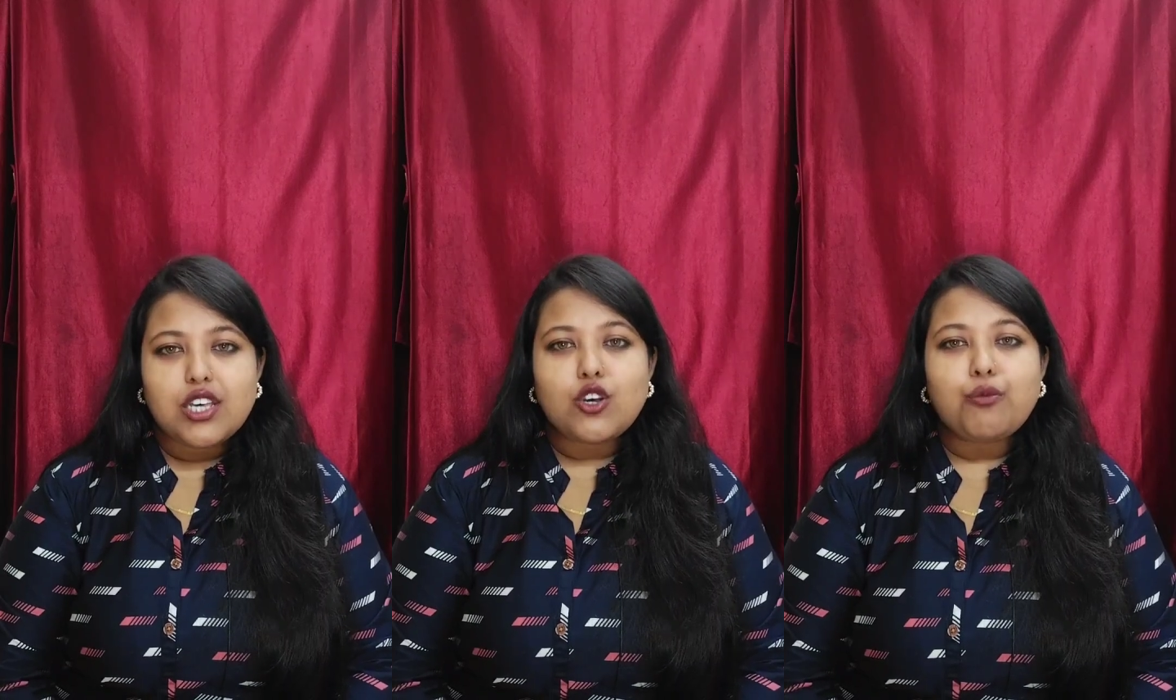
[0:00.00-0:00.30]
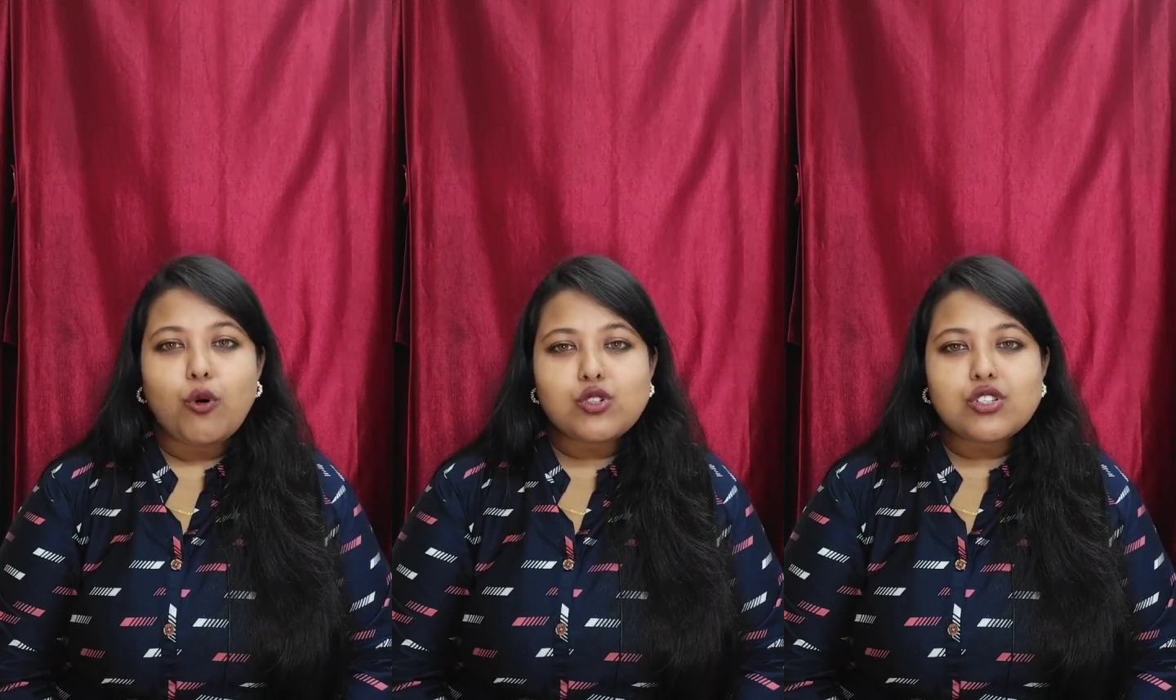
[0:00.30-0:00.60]
Your
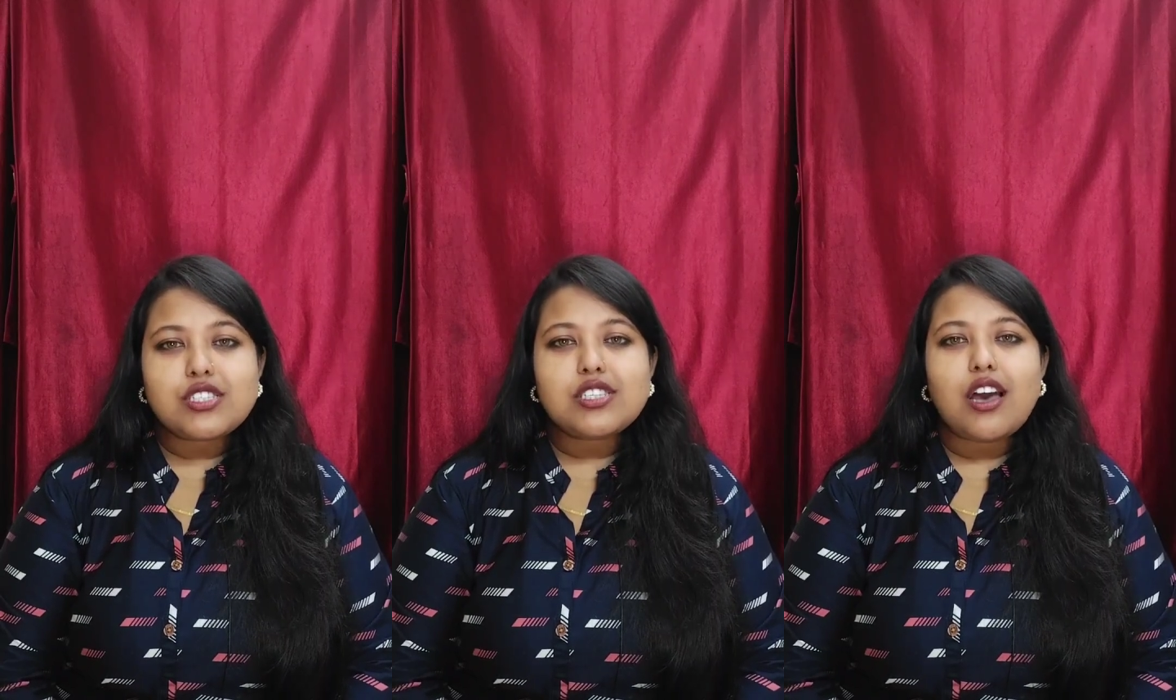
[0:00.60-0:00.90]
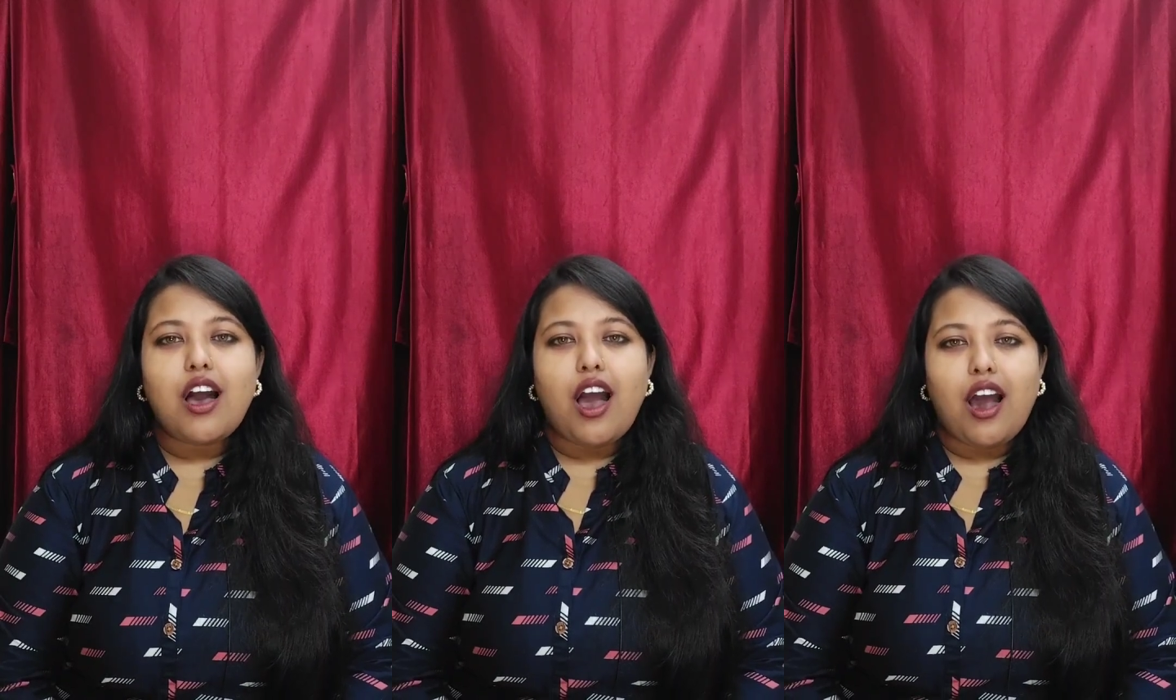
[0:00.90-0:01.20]
motors
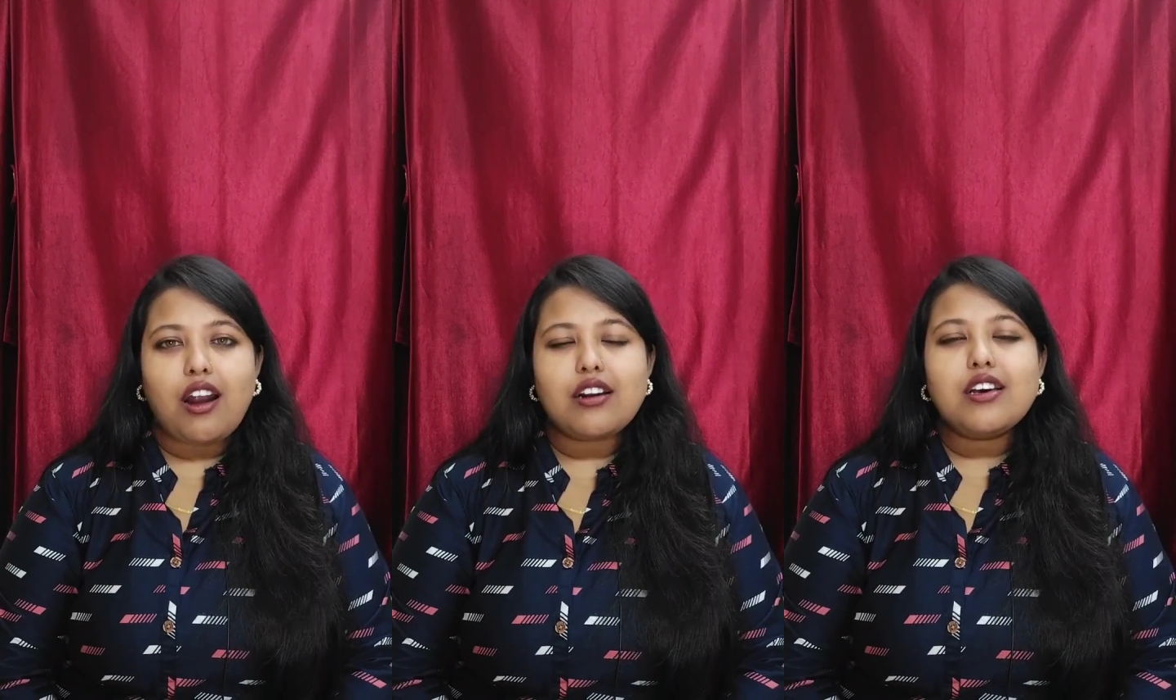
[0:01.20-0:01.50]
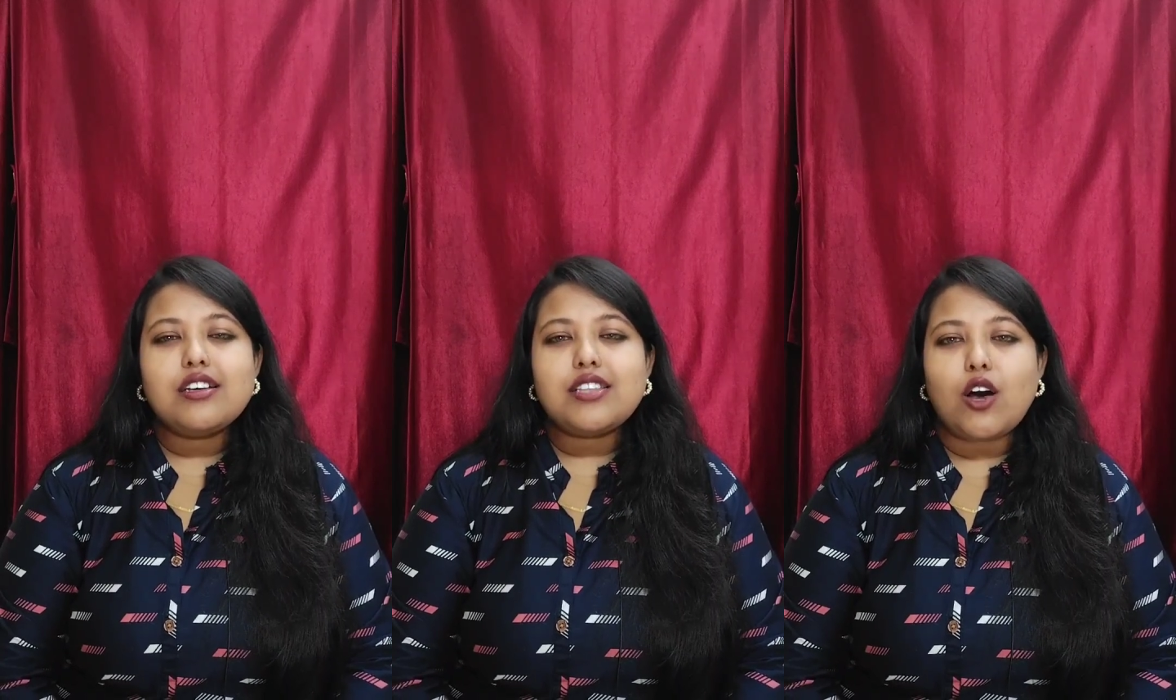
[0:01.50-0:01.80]
are
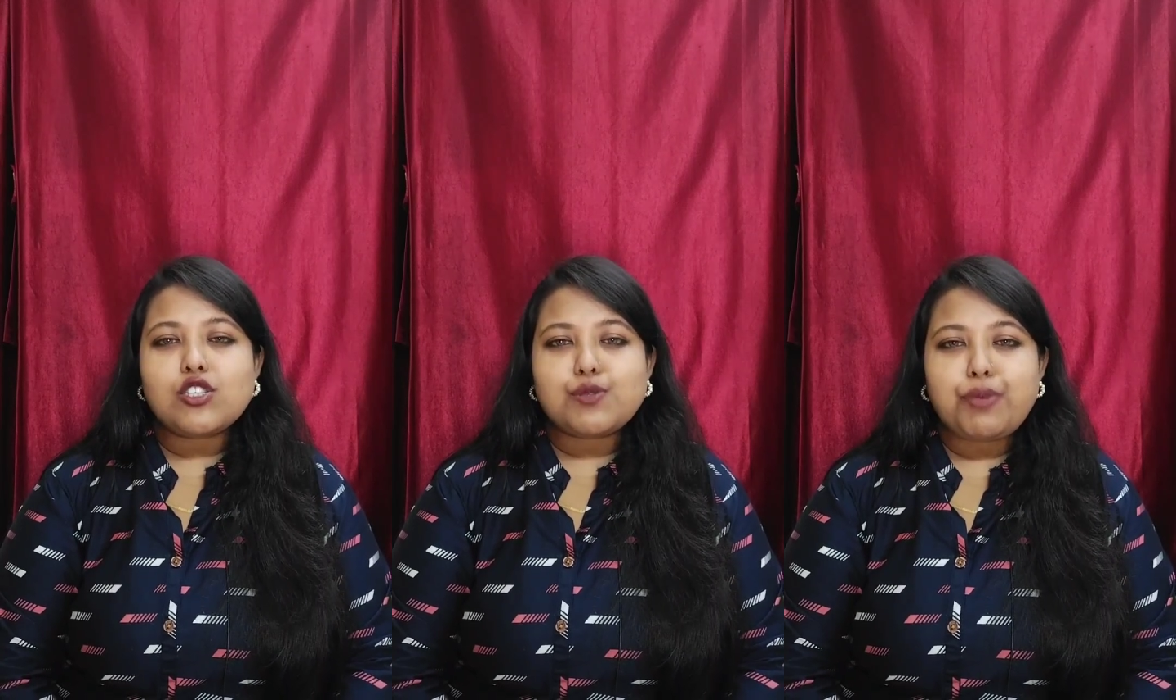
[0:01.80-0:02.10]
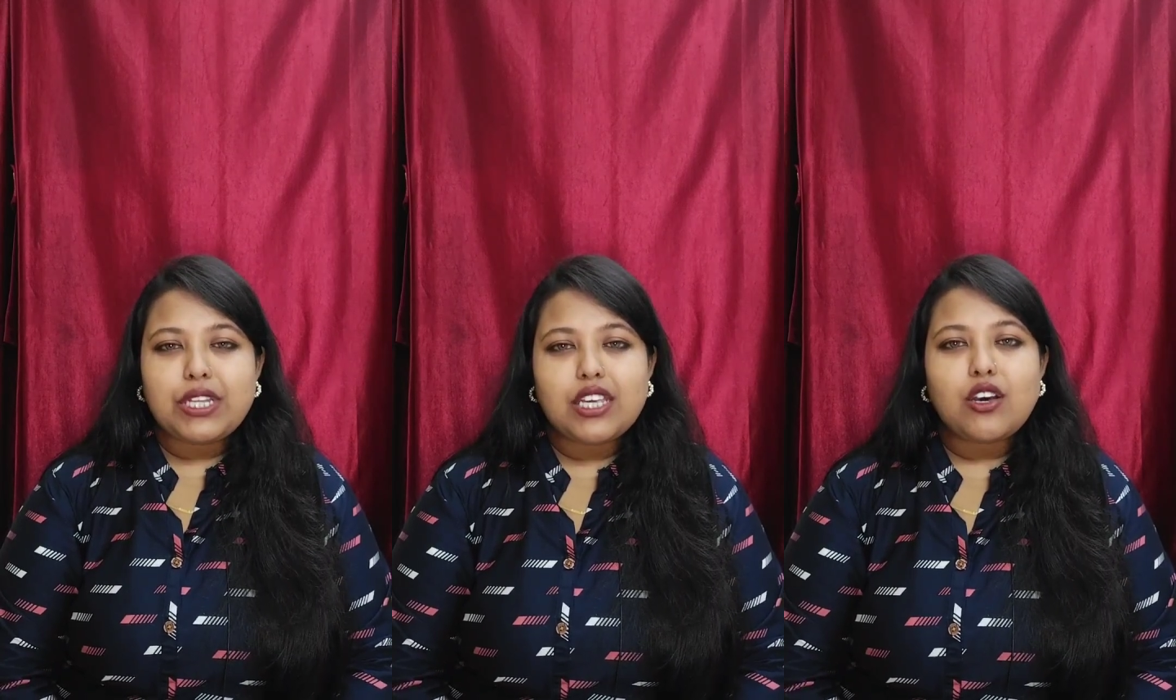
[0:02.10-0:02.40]
now
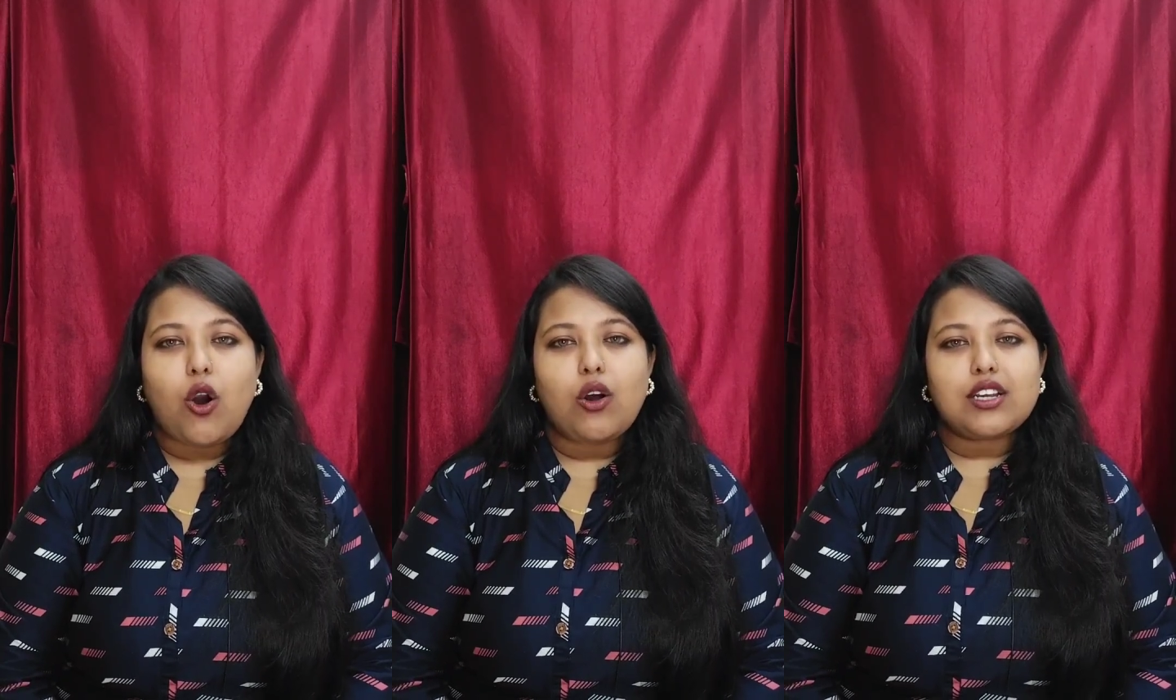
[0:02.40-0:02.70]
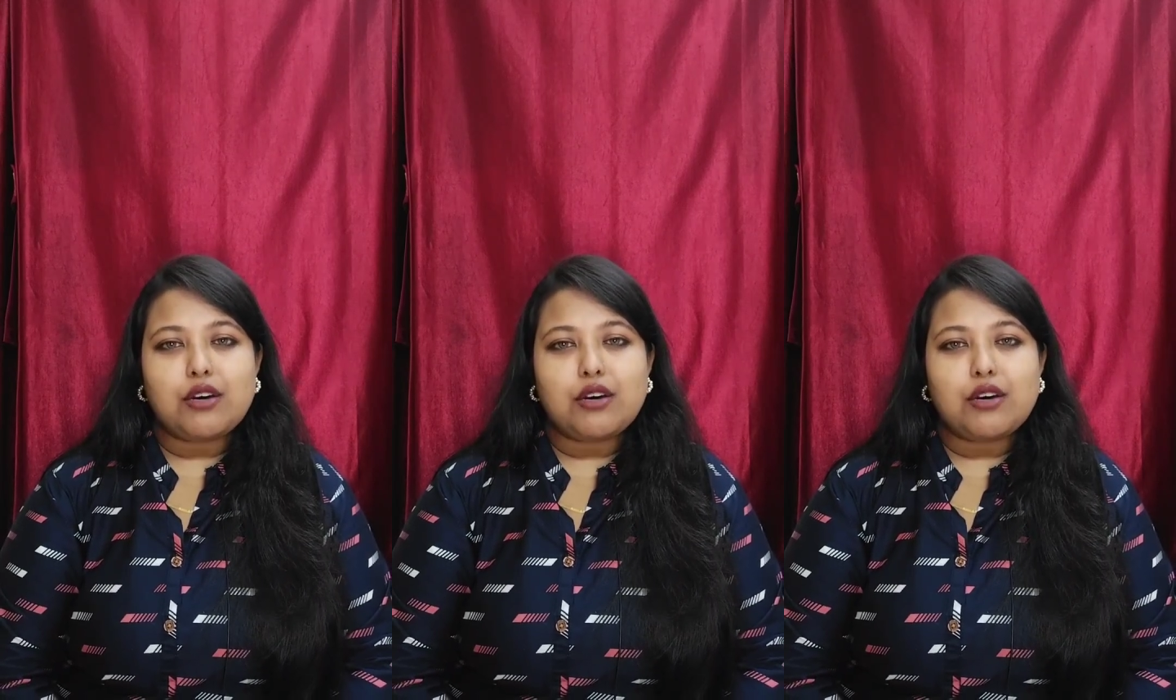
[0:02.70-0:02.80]
spinning on